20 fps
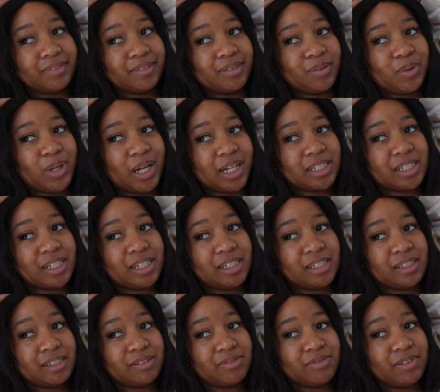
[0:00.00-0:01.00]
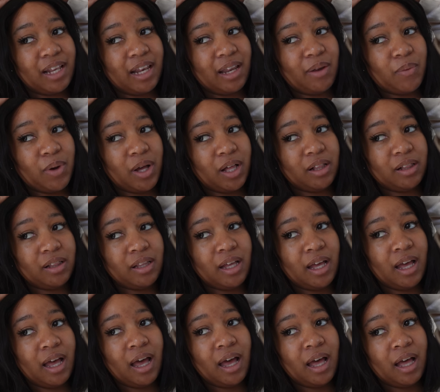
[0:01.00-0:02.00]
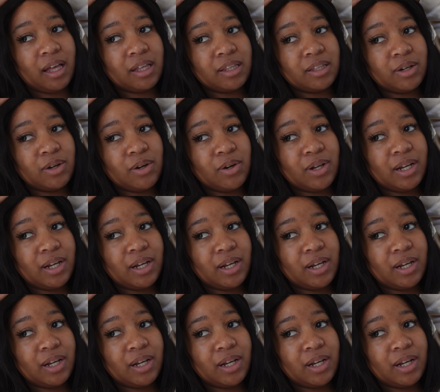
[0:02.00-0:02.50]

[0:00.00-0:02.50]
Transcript: we actually did fairly well. The